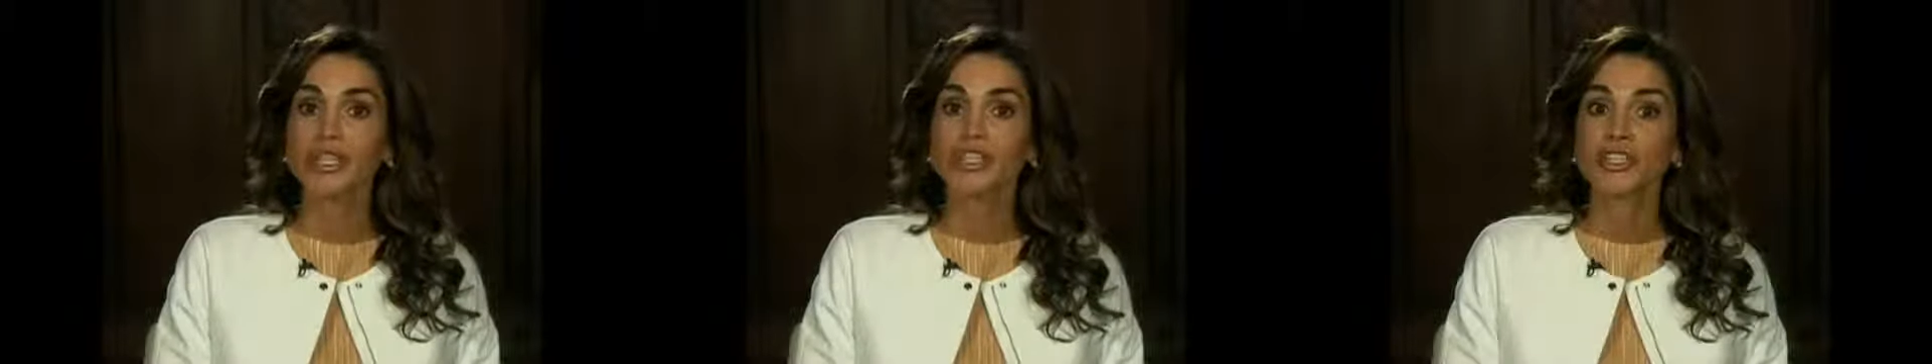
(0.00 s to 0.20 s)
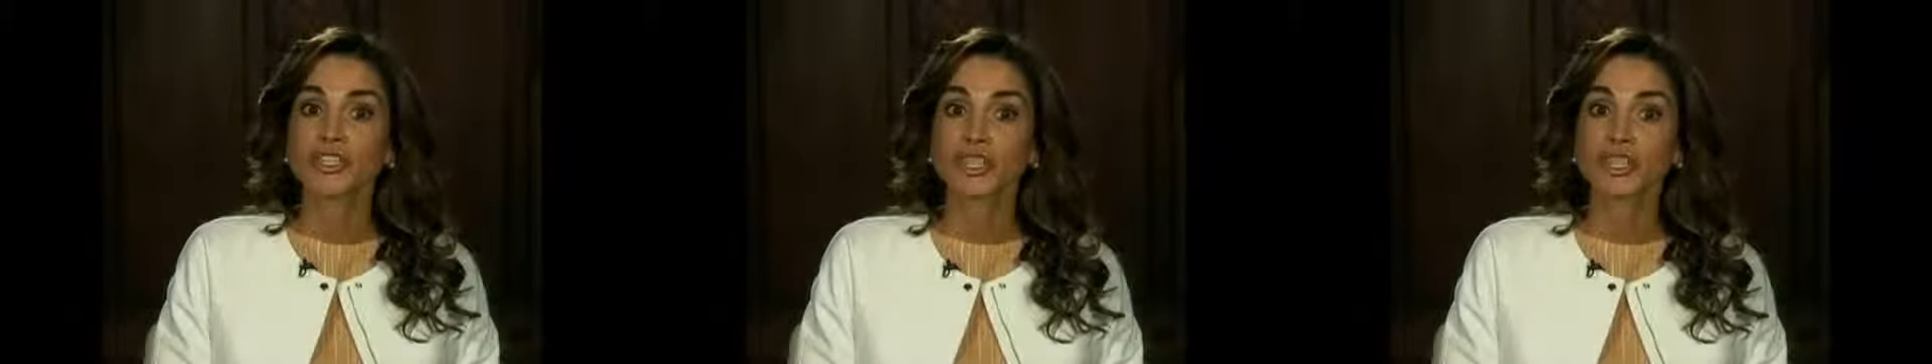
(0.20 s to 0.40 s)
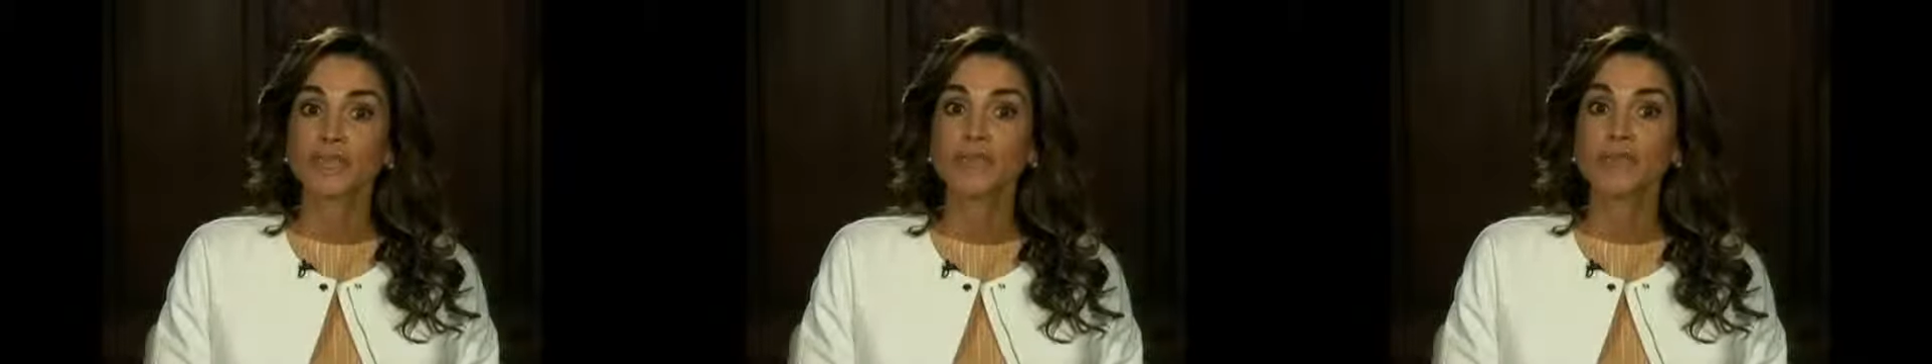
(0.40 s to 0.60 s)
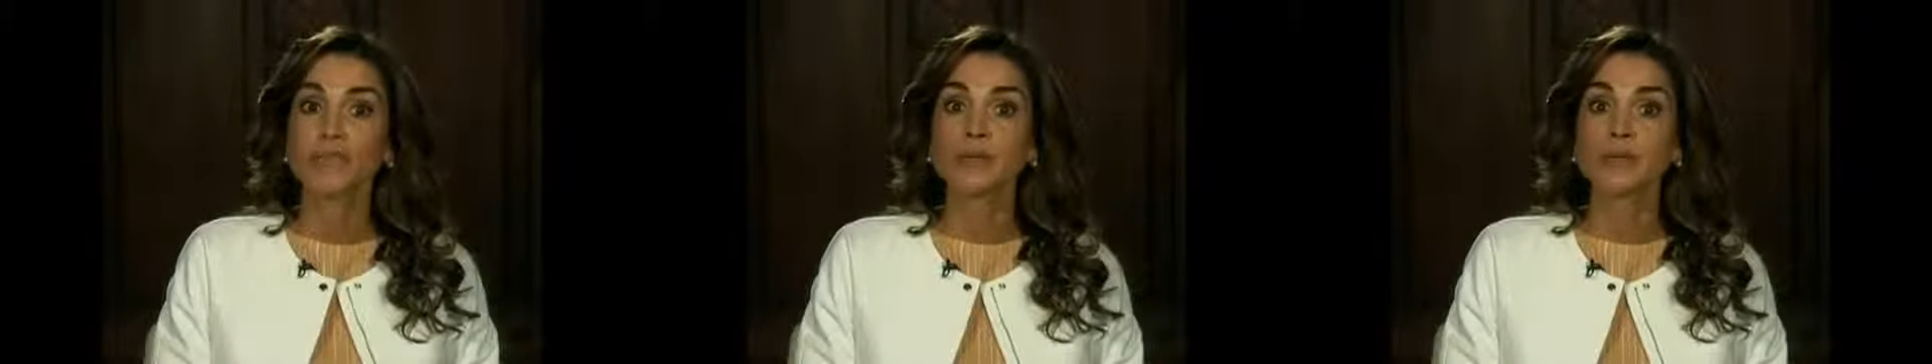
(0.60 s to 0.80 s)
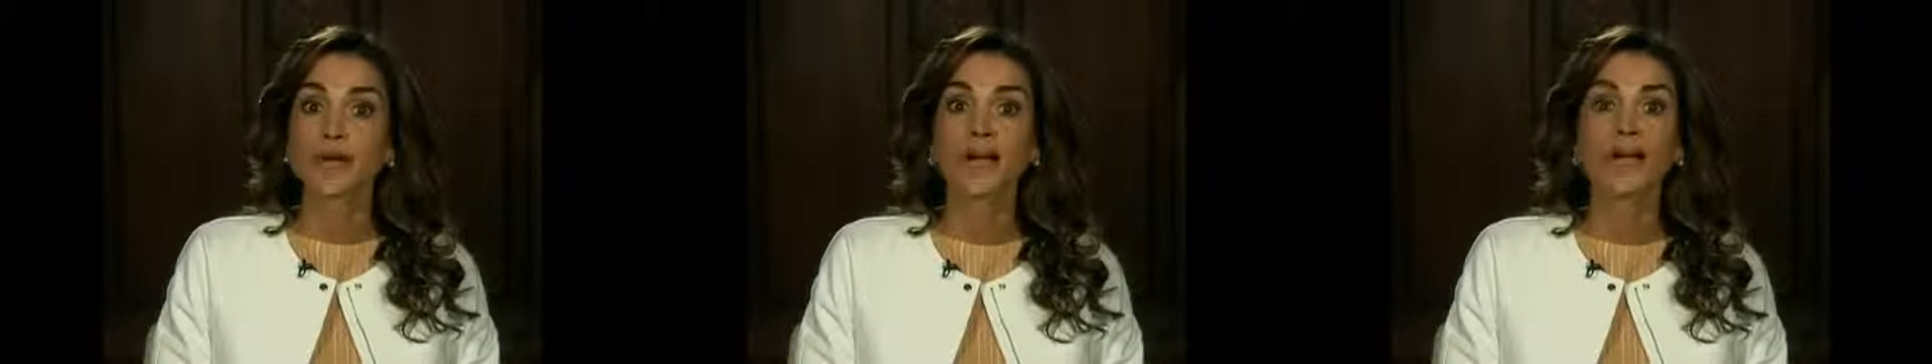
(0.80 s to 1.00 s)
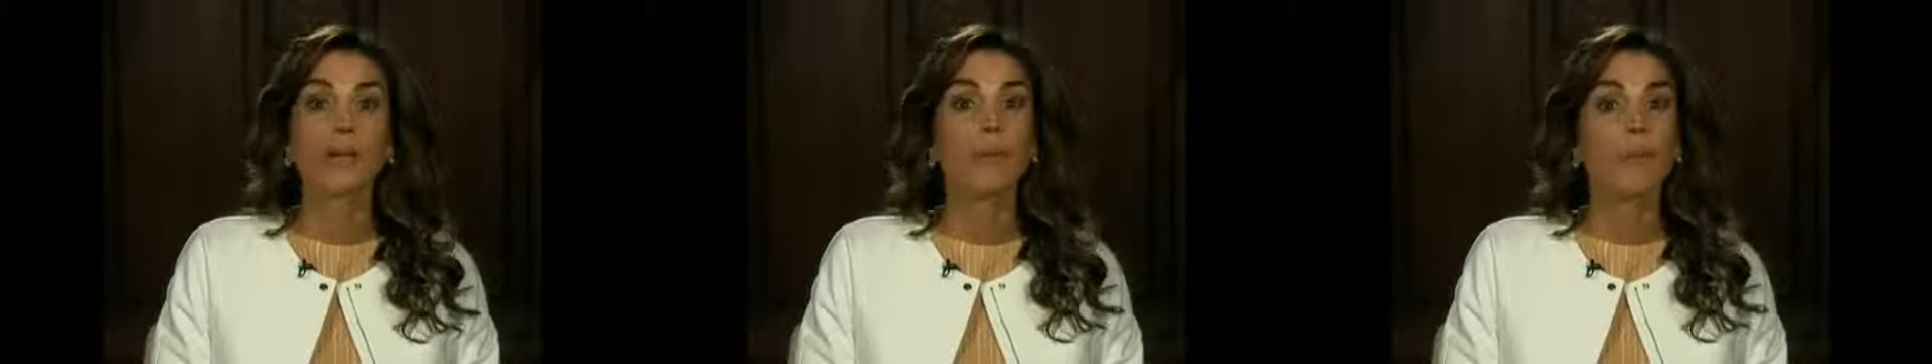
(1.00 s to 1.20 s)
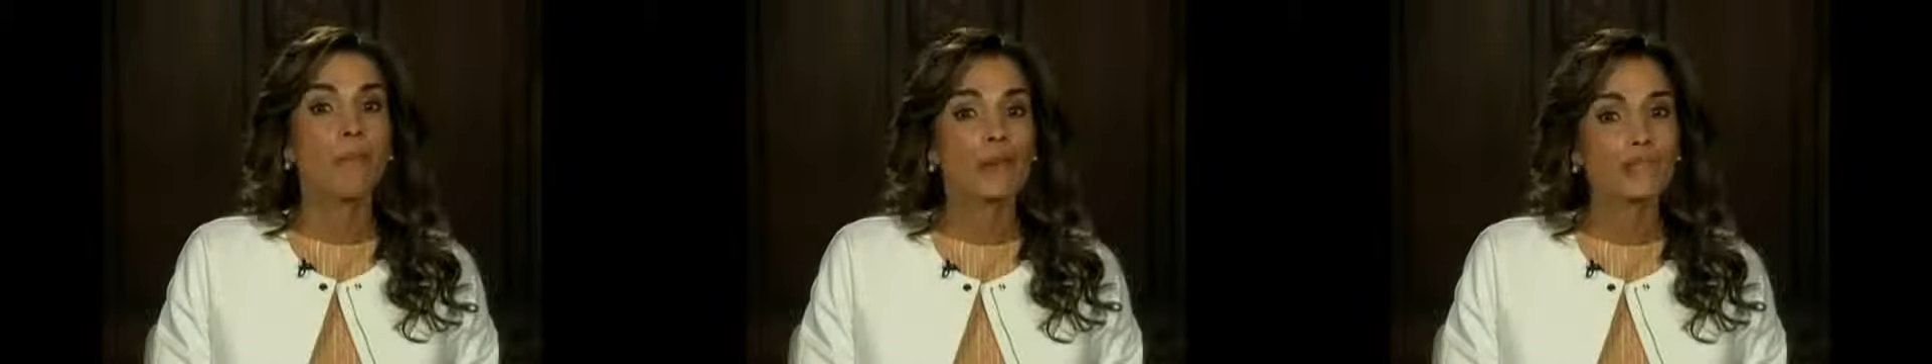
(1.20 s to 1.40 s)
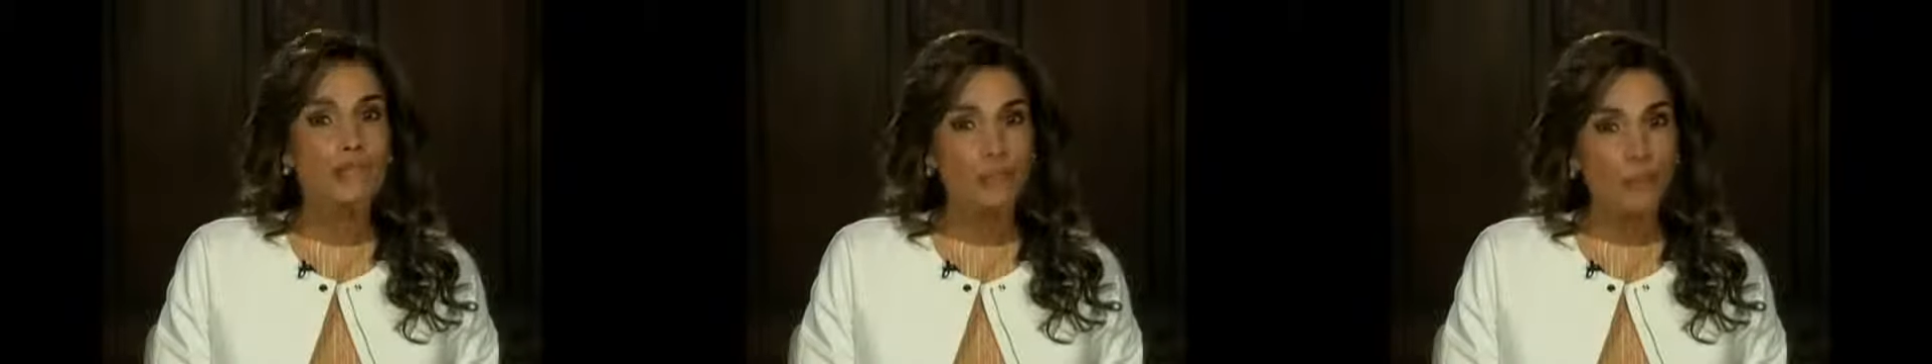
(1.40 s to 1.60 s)
she gives back
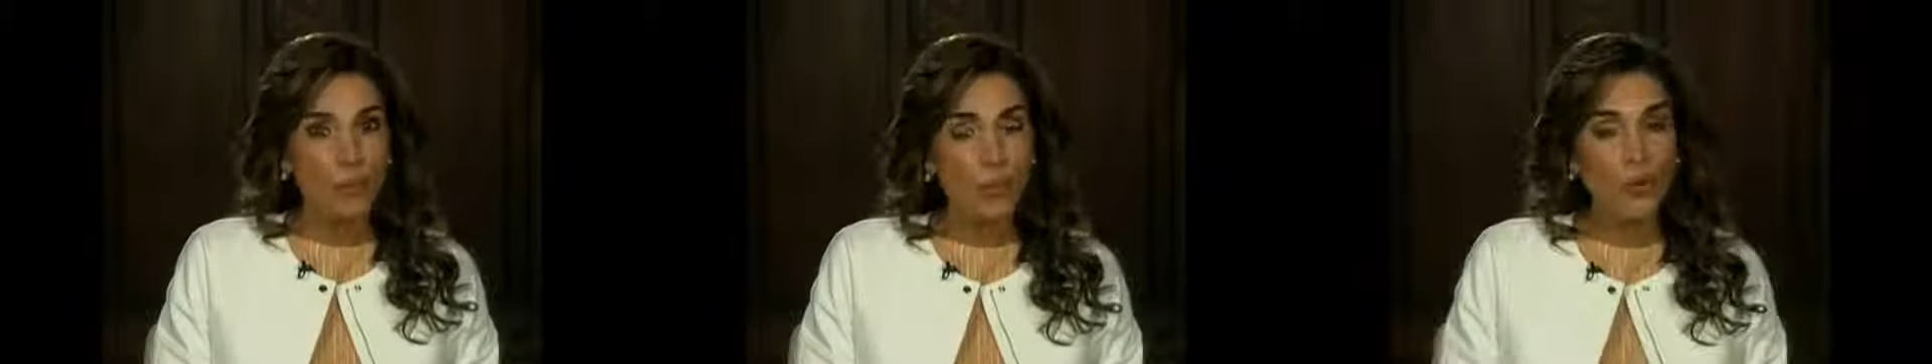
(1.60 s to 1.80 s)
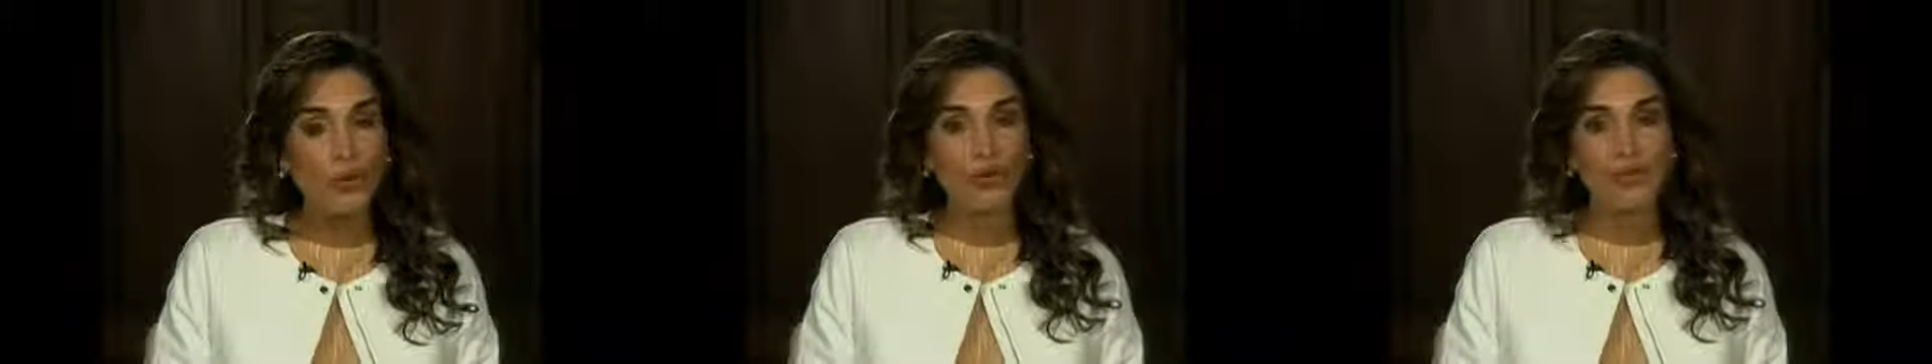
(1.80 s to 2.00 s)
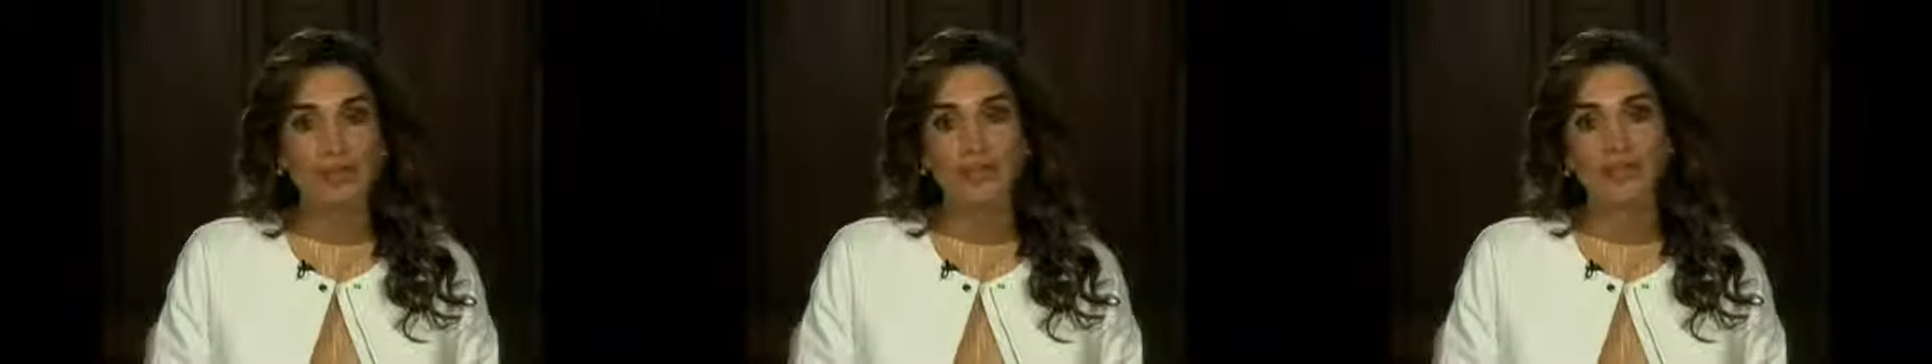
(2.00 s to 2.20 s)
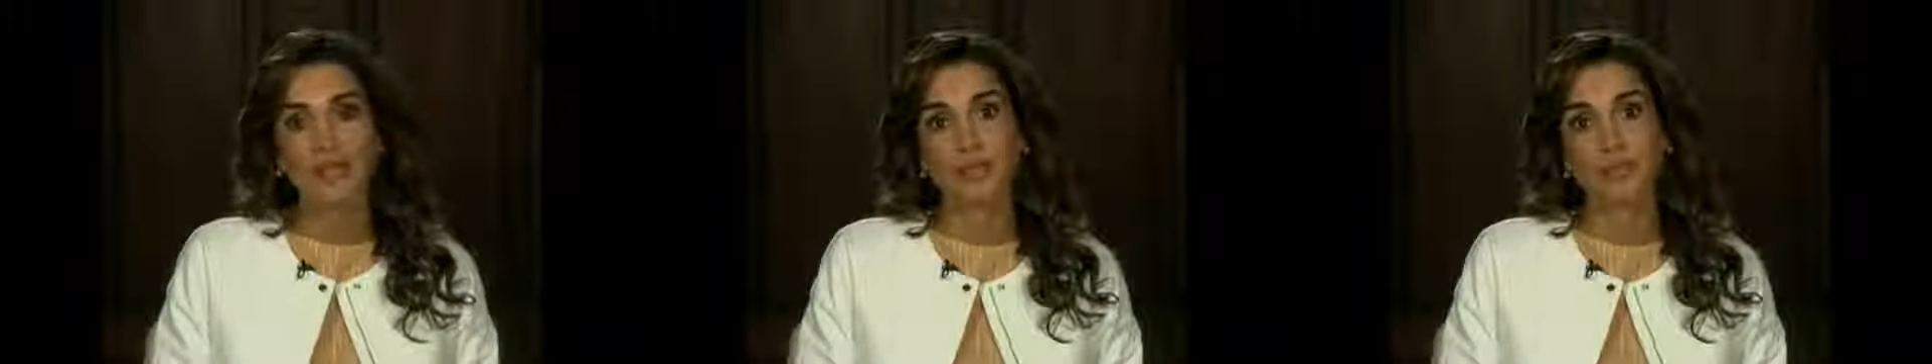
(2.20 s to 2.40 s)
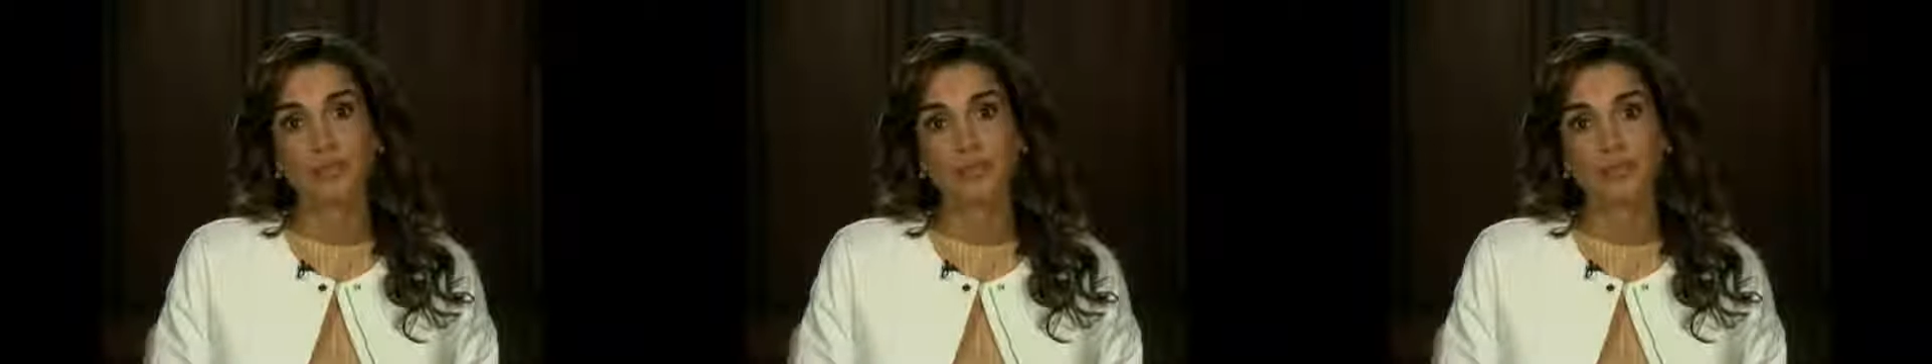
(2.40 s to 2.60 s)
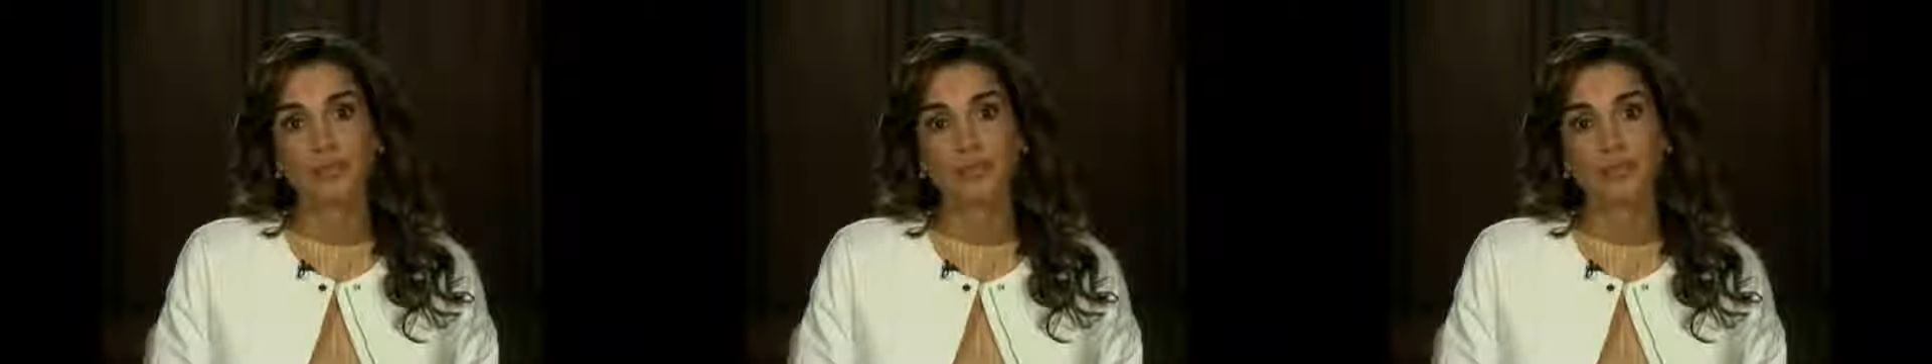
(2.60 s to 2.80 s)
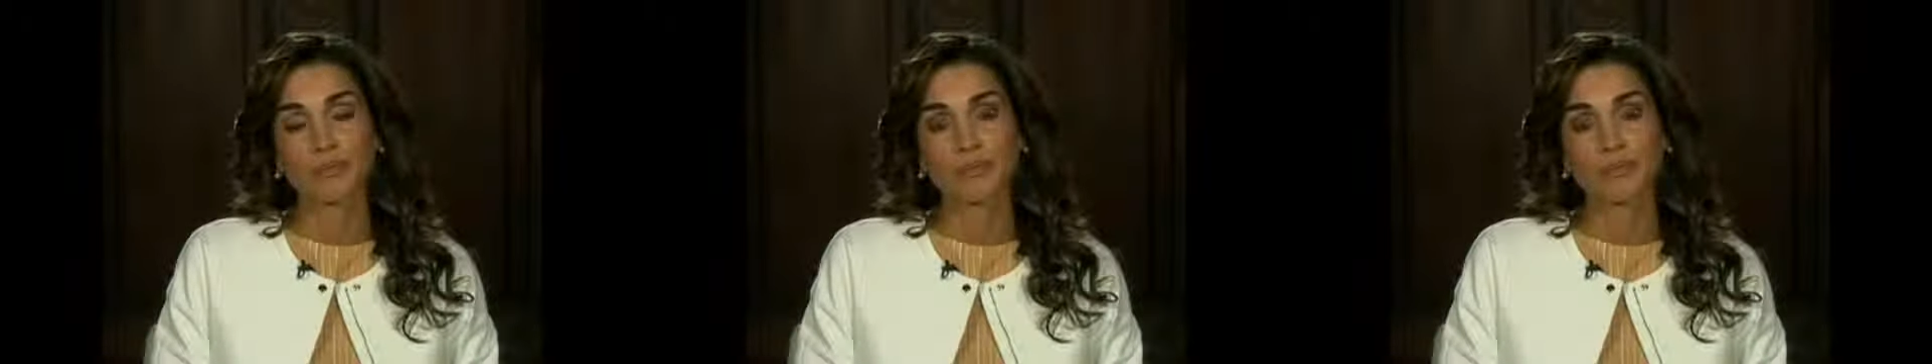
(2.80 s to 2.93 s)
much more than double.